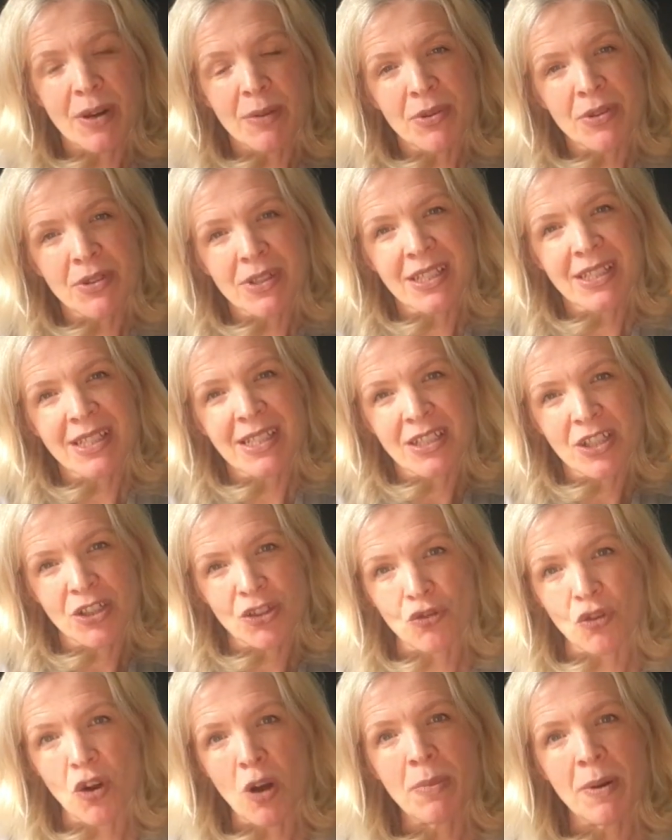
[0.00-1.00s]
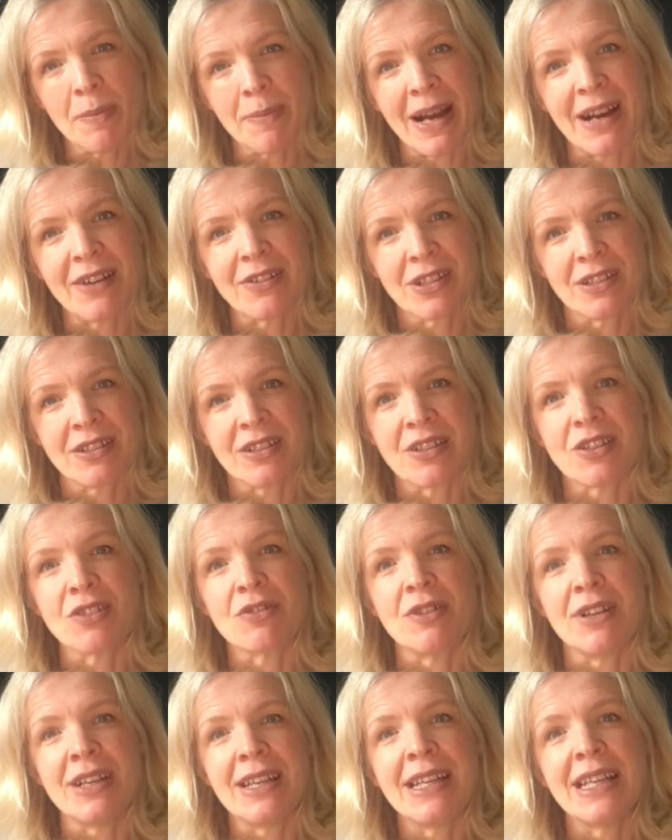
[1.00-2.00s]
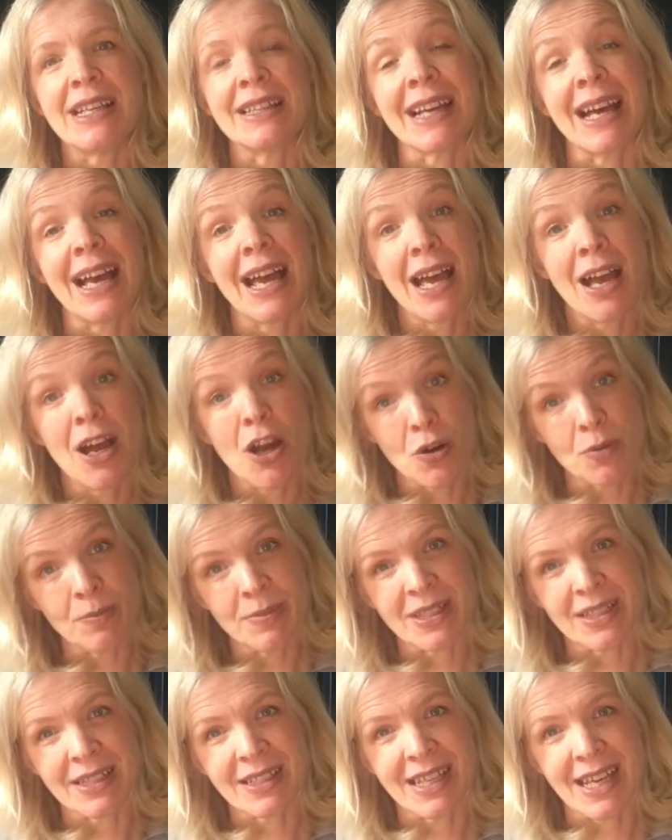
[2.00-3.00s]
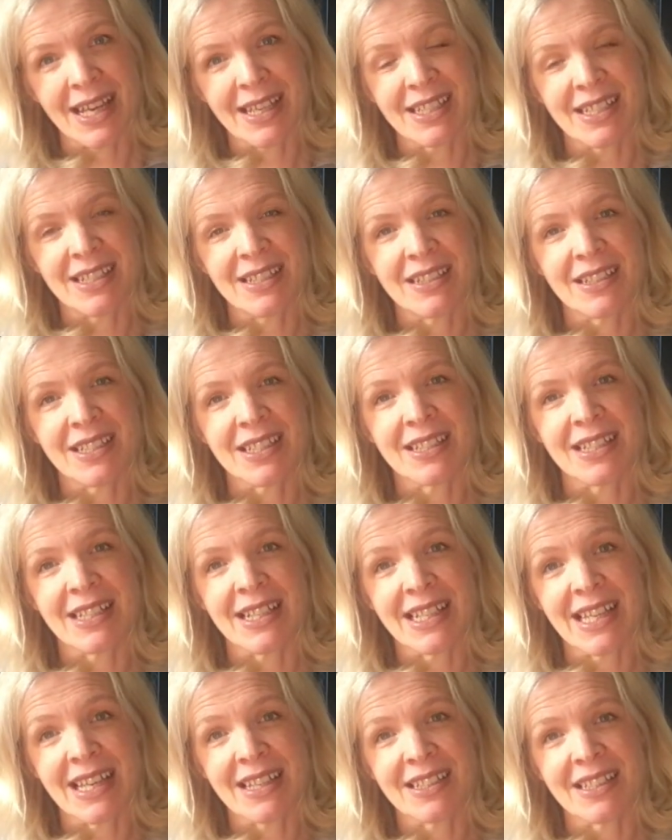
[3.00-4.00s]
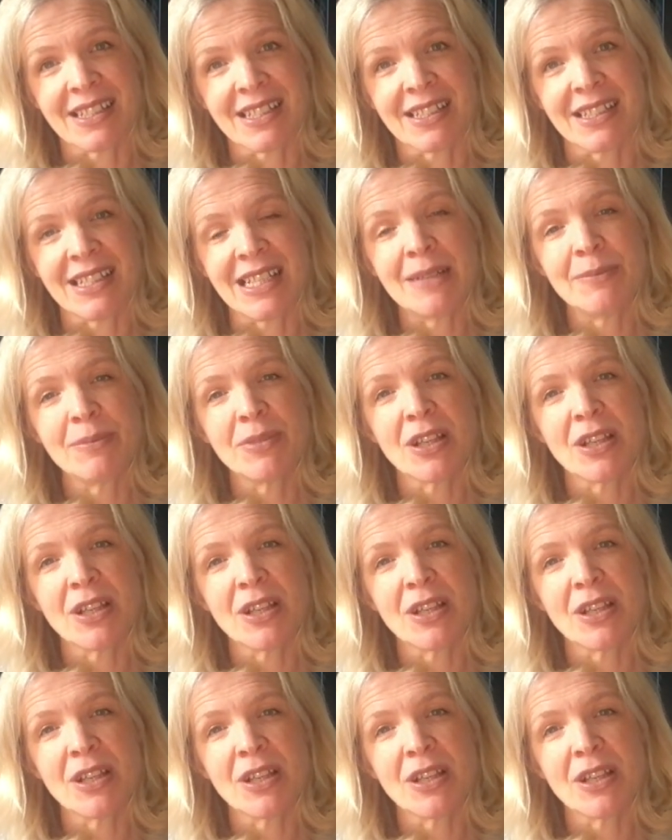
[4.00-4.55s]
Our bodies need to drop about a degree, and that helps us get to sleep.